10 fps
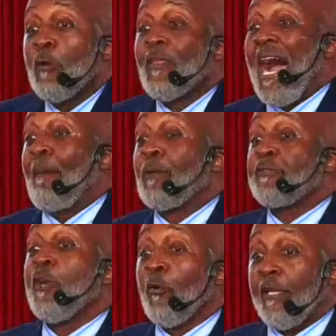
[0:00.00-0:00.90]
you the
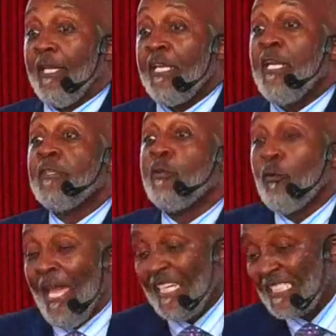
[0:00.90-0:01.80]
opportunity
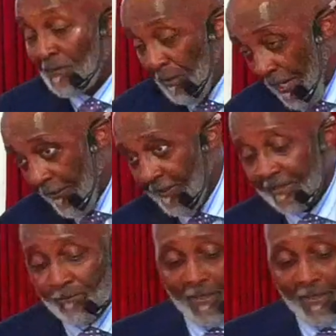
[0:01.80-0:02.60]
to experience it.